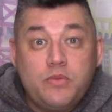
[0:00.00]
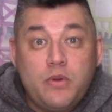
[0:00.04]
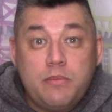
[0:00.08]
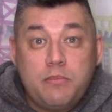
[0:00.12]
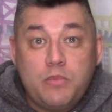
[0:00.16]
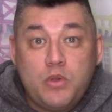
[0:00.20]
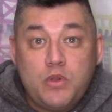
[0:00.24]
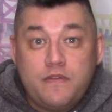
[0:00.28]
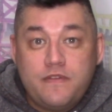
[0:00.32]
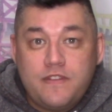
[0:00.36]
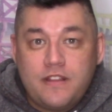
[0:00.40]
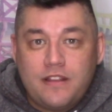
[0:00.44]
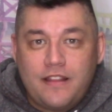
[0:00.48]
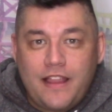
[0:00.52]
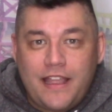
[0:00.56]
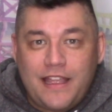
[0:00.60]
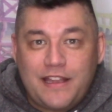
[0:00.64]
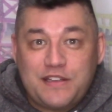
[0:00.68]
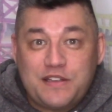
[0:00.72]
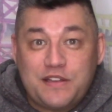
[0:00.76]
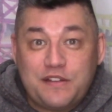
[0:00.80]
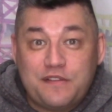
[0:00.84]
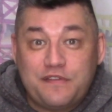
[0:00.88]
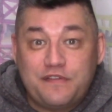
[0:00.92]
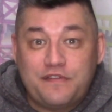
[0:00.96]
remove the
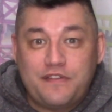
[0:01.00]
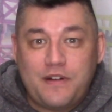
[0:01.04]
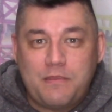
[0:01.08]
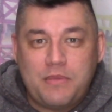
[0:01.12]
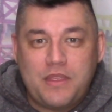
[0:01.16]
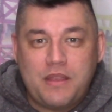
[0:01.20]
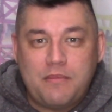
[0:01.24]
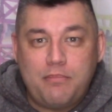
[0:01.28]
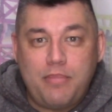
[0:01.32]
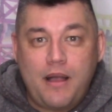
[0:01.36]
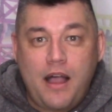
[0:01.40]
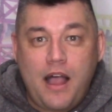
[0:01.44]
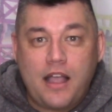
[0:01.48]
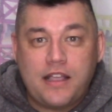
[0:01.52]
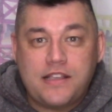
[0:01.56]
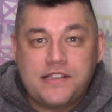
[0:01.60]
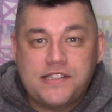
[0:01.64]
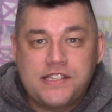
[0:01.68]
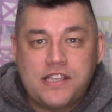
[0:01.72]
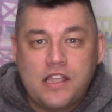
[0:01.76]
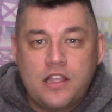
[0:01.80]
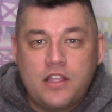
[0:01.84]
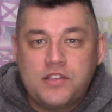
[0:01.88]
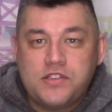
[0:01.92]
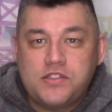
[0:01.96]
lantern from the
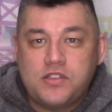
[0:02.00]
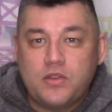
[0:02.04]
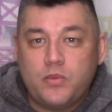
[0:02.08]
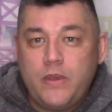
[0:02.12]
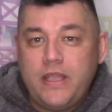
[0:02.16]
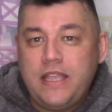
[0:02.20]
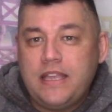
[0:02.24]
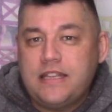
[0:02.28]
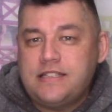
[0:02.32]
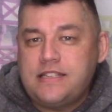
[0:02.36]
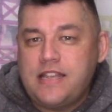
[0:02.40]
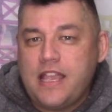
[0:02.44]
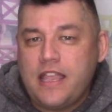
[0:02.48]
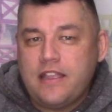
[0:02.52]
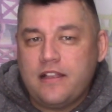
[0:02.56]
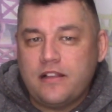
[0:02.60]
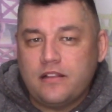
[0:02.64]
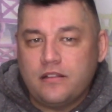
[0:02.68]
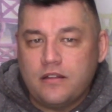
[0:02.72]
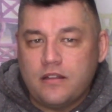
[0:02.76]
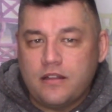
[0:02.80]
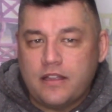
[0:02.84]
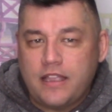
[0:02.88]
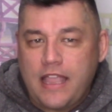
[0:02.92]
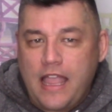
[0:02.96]
box so we can take
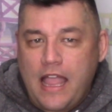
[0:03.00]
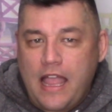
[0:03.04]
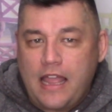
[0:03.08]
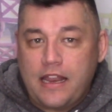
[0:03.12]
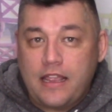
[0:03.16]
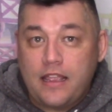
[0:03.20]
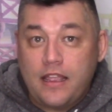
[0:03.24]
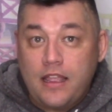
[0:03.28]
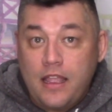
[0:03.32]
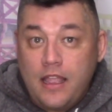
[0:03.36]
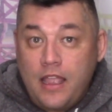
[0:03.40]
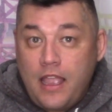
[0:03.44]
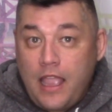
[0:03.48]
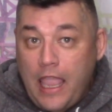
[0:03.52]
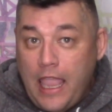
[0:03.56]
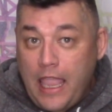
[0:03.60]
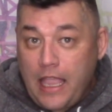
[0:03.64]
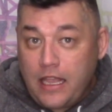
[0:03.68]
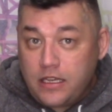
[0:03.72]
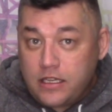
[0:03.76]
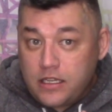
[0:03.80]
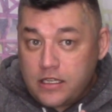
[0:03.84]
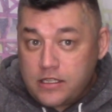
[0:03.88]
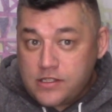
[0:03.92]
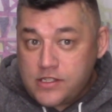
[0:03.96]
a look at it
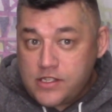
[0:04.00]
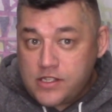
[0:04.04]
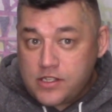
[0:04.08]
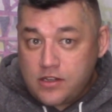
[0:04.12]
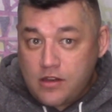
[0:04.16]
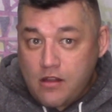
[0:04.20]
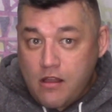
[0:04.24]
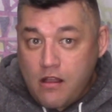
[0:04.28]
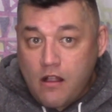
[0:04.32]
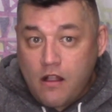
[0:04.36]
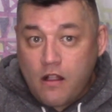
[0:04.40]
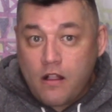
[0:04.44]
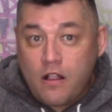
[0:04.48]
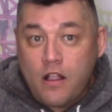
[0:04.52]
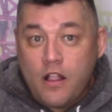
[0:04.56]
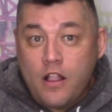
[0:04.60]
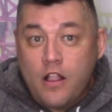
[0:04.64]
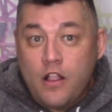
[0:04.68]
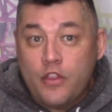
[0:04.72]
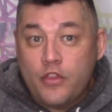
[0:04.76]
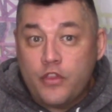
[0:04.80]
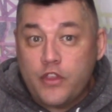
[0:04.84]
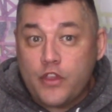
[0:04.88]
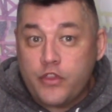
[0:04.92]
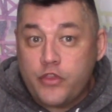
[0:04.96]
and install
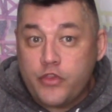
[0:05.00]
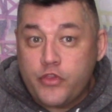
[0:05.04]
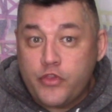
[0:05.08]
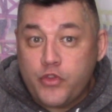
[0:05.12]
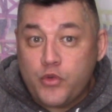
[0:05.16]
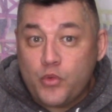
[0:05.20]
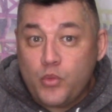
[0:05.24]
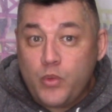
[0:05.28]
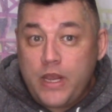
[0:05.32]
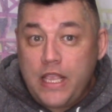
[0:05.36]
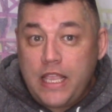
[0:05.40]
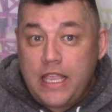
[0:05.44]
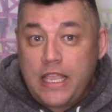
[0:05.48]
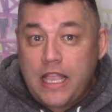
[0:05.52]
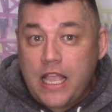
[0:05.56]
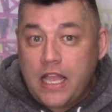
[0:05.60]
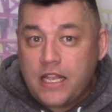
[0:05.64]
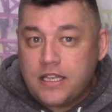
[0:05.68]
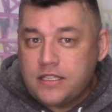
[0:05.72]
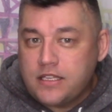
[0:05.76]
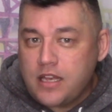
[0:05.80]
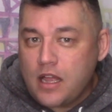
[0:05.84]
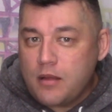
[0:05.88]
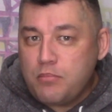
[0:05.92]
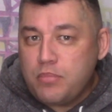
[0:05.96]
the 3
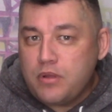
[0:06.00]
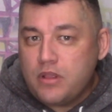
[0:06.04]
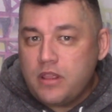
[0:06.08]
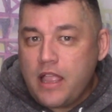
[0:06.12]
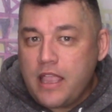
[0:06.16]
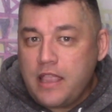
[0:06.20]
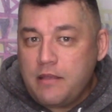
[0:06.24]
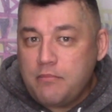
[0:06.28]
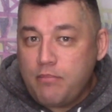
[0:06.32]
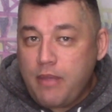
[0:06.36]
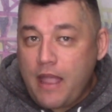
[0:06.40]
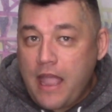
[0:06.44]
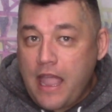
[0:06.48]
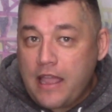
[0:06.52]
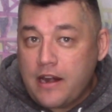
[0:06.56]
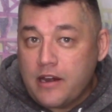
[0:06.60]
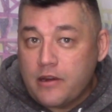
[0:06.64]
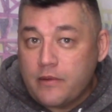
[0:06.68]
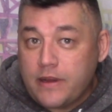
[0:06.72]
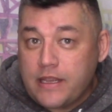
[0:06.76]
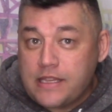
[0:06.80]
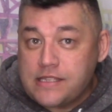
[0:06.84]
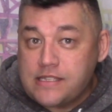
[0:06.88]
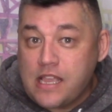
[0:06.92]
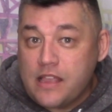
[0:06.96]
AA
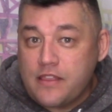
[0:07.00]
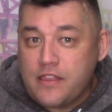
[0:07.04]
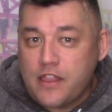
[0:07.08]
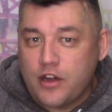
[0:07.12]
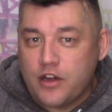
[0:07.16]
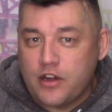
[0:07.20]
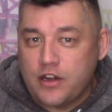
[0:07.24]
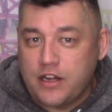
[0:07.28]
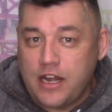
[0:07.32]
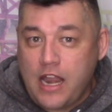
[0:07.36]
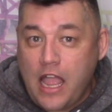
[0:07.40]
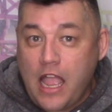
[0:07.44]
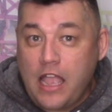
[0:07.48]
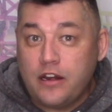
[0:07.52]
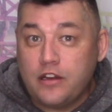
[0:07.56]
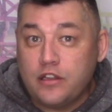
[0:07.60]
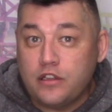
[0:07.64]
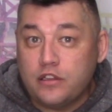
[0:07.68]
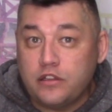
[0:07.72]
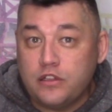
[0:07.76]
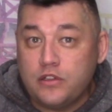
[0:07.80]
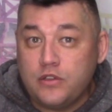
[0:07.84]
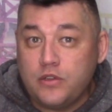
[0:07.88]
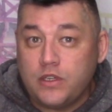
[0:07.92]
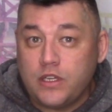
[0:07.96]
batteries that are not
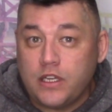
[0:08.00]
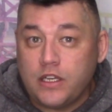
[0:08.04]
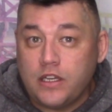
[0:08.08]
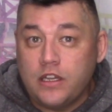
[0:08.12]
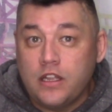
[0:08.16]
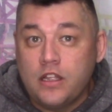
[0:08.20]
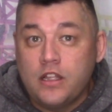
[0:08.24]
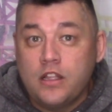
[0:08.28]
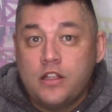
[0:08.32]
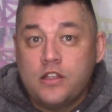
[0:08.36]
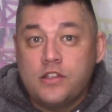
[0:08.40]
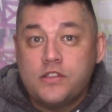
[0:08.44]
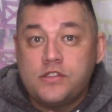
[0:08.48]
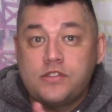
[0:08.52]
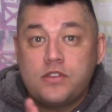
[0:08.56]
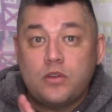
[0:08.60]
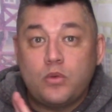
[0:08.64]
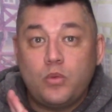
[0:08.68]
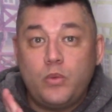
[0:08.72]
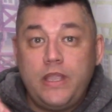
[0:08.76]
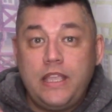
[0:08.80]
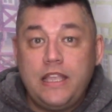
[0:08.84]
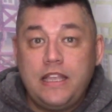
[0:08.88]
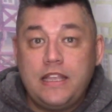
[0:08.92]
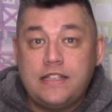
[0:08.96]
included so
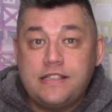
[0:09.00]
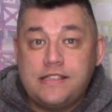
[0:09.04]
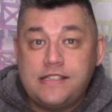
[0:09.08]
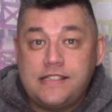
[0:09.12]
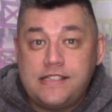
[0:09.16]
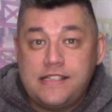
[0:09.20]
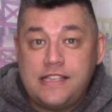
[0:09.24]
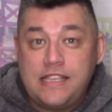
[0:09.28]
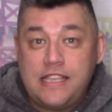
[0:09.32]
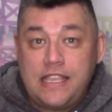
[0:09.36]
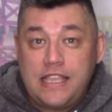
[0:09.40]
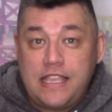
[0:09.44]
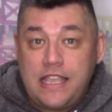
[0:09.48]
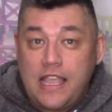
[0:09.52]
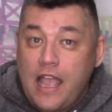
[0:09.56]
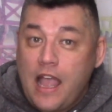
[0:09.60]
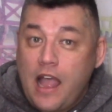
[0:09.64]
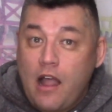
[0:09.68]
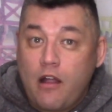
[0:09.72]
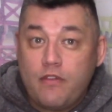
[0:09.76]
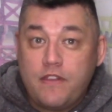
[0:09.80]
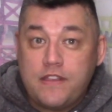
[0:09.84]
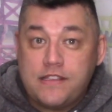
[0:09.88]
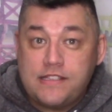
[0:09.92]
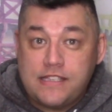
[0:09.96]
we can see
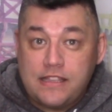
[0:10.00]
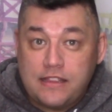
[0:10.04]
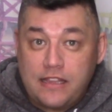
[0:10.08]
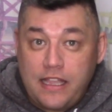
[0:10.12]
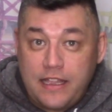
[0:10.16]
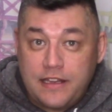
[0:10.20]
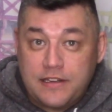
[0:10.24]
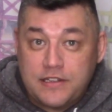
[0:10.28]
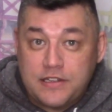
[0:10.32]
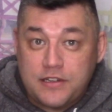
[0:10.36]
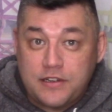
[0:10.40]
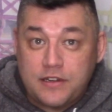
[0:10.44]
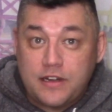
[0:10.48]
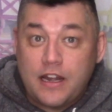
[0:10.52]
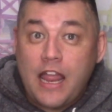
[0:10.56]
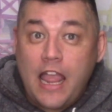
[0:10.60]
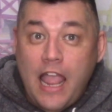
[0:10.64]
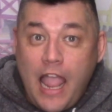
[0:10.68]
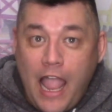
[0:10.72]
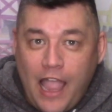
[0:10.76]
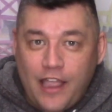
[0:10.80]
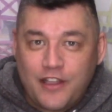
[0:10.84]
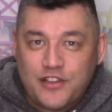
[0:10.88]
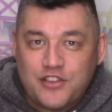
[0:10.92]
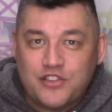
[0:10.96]
how this lantern
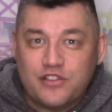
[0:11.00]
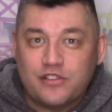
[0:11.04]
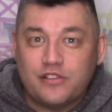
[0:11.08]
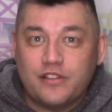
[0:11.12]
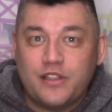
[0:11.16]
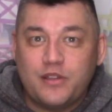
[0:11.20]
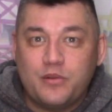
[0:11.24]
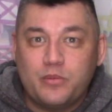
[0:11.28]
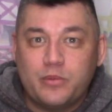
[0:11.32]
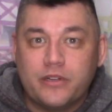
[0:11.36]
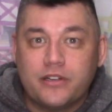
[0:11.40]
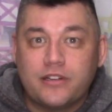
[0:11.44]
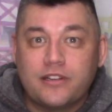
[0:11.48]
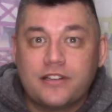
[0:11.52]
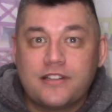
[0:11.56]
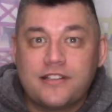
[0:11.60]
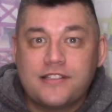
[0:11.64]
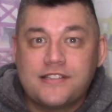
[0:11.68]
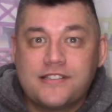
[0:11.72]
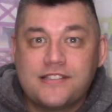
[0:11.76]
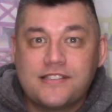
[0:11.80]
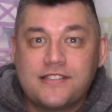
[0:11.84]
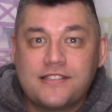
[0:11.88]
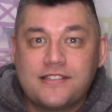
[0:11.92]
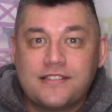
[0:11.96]
actually
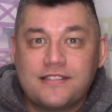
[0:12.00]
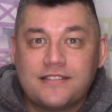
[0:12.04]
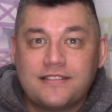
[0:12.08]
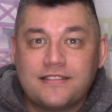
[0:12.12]
works.